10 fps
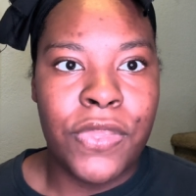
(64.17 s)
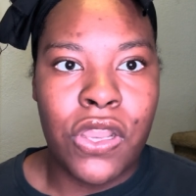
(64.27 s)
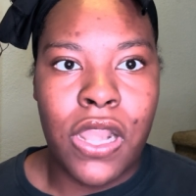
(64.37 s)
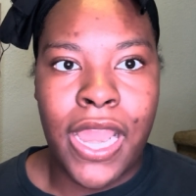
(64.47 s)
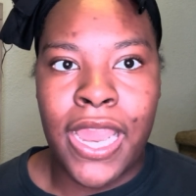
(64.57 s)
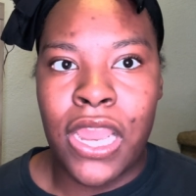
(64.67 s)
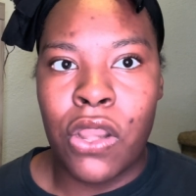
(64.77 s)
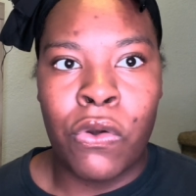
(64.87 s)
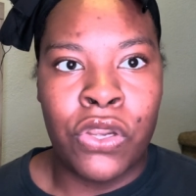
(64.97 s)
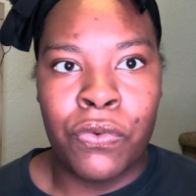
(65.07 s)
your
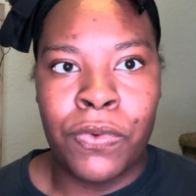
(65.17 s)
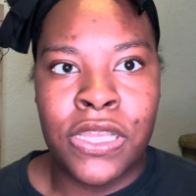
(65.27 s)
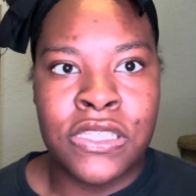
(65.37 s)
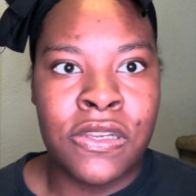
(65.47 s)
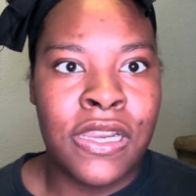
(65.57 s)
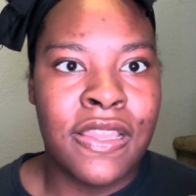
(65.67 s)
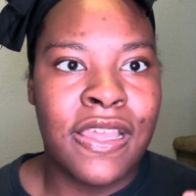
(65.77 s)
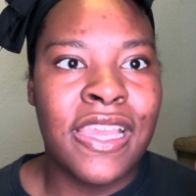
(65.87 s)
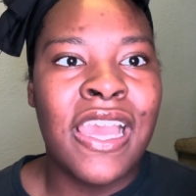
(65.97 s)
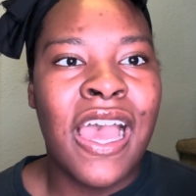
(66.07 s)
hair or your wigs or
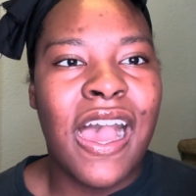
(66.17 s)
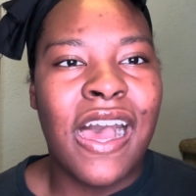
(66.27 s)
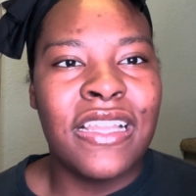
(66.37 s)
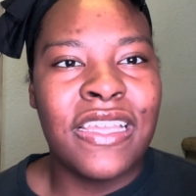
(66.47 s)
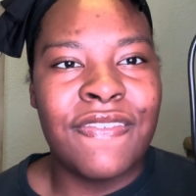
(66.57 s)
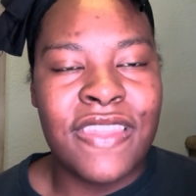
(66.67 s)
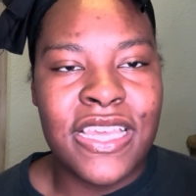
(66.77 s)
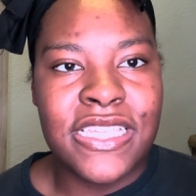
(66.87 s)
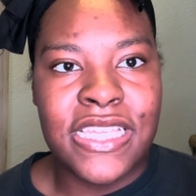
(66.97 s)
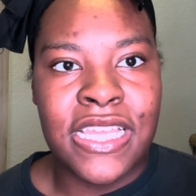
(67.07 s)
anything, I'll leave
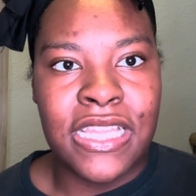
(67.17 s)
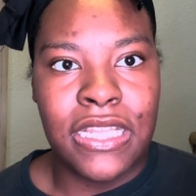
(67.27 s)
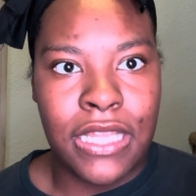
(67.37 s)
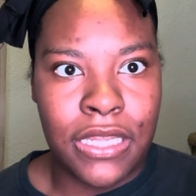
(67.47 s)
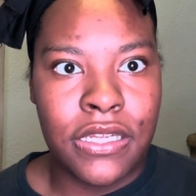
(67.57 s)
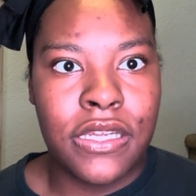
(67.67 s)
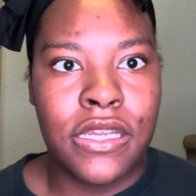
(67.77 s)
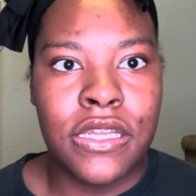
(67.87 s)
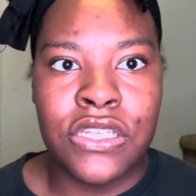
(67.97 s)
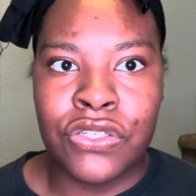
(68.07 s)
this in the link
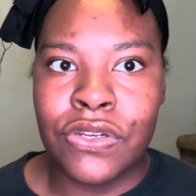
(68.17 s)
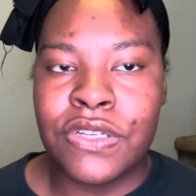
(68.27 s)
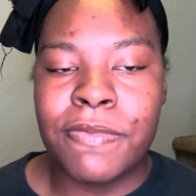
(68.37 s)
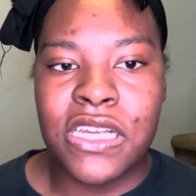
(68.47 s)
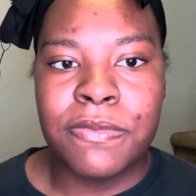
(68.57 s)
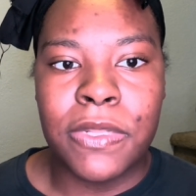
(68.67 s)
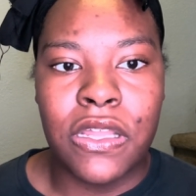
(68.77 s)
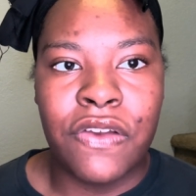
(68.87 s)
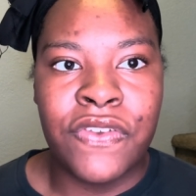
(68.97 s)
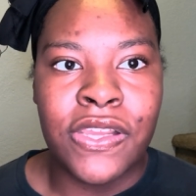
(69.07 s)
description box
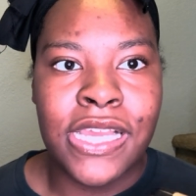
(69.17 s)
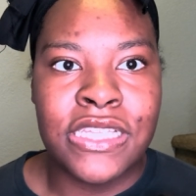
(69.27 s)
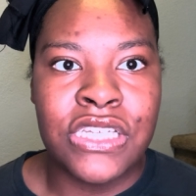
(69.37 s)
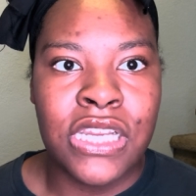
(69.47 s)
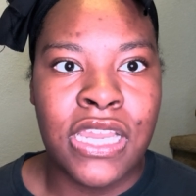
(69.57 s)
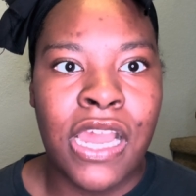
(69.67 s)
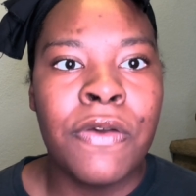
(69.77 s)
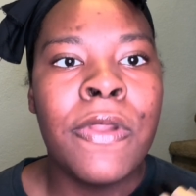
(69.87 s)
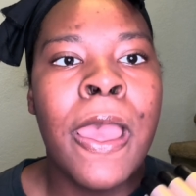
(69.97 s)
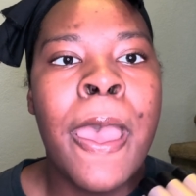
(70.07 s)
below for you guys to check it
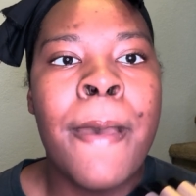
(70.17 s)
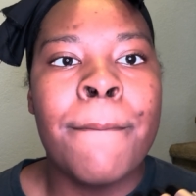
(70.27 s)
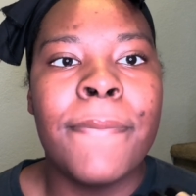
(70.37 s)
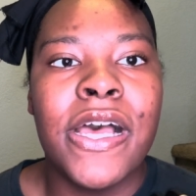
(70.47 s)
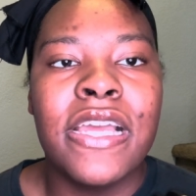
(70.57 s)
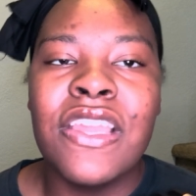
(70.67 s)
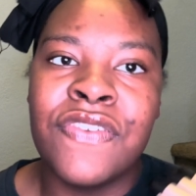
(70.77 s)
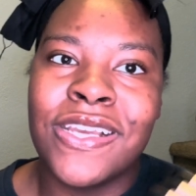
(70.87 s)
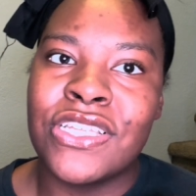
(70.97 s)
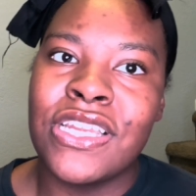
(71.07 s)
out. But if
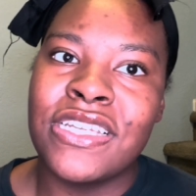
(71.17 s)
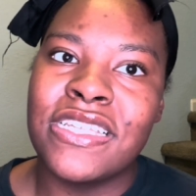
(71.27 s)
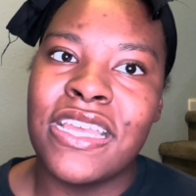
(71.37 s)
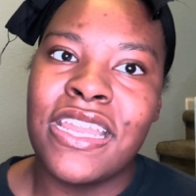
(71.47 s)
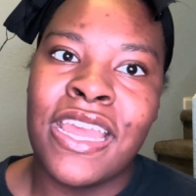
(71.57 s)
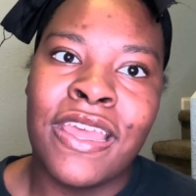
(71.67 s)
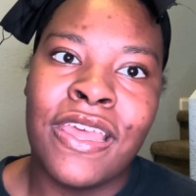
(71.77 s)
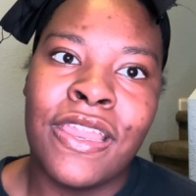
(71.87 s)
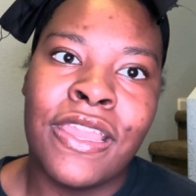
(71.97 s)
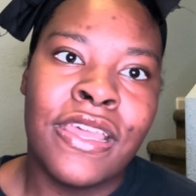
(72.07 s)
you guys are interested
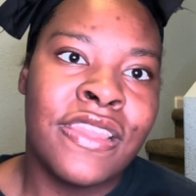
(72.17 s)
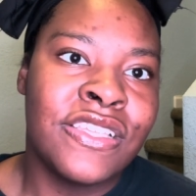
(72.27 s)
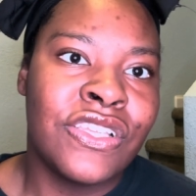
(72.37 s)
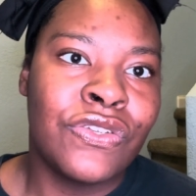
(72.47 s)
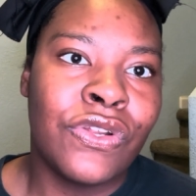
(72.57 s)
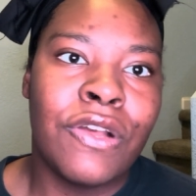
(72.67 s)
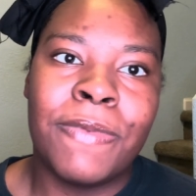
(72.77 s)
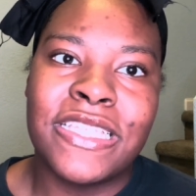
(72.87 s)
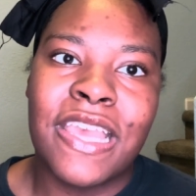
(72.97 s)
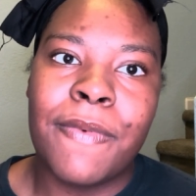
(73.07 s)
in this tutorial,
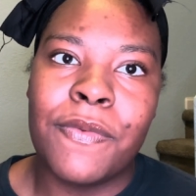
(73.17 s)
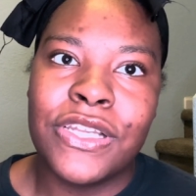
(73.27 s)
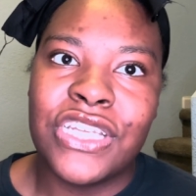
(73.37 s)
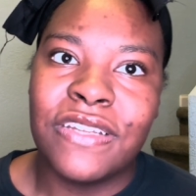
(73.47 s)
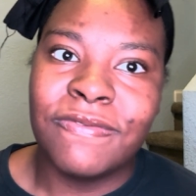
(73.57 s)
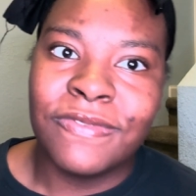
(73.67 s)
please keep on watching.